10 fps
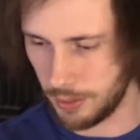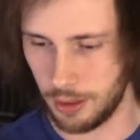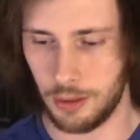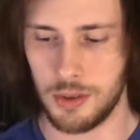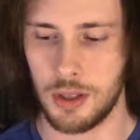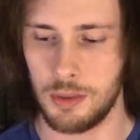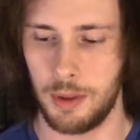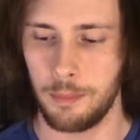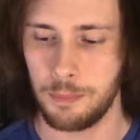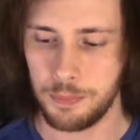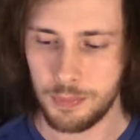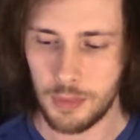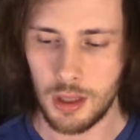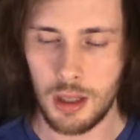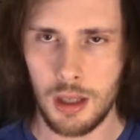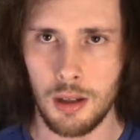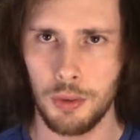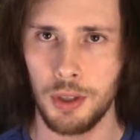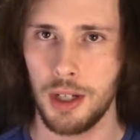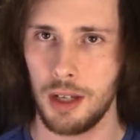I've
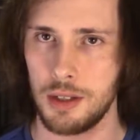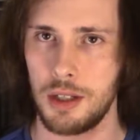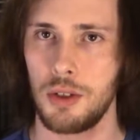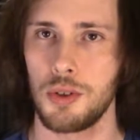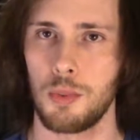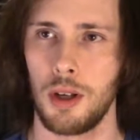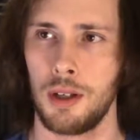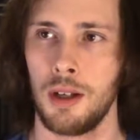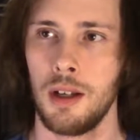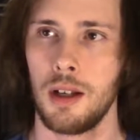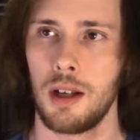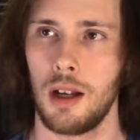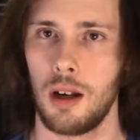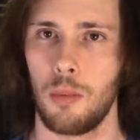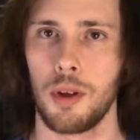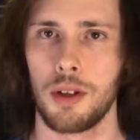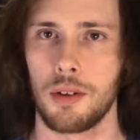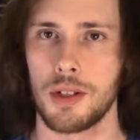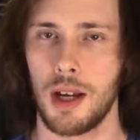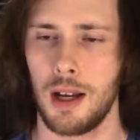only gotten to use one
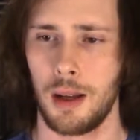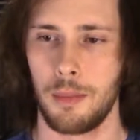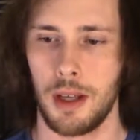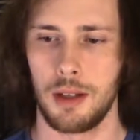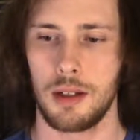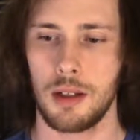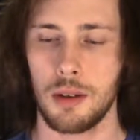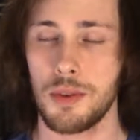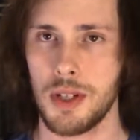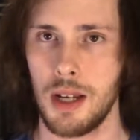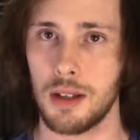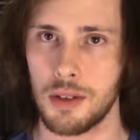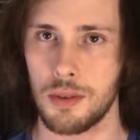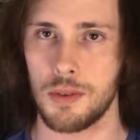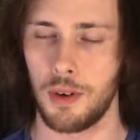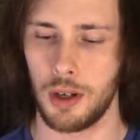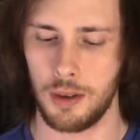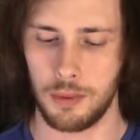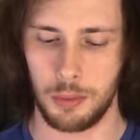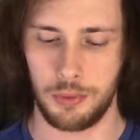other time, and it was nice. It was a very
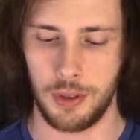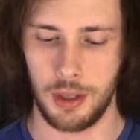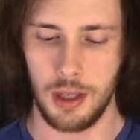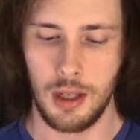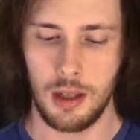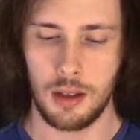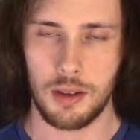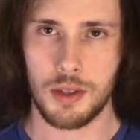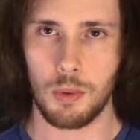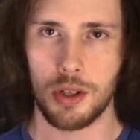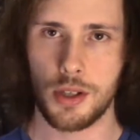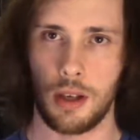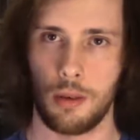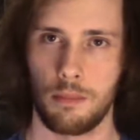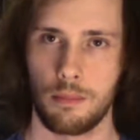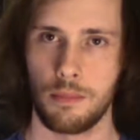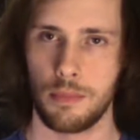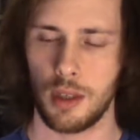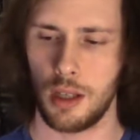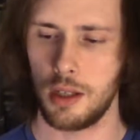comfortable fit. This works though
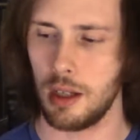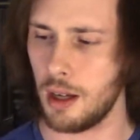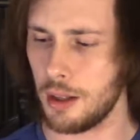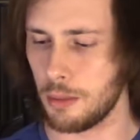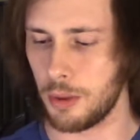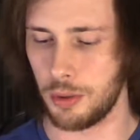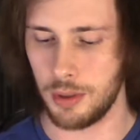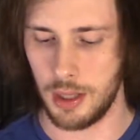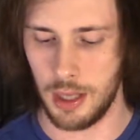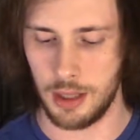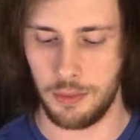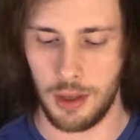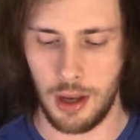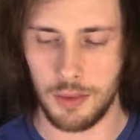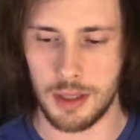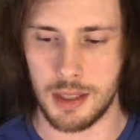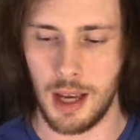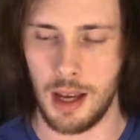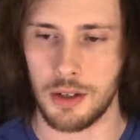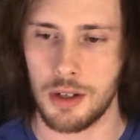in either mode, and if you have it
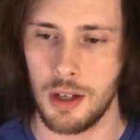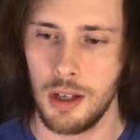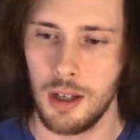detached,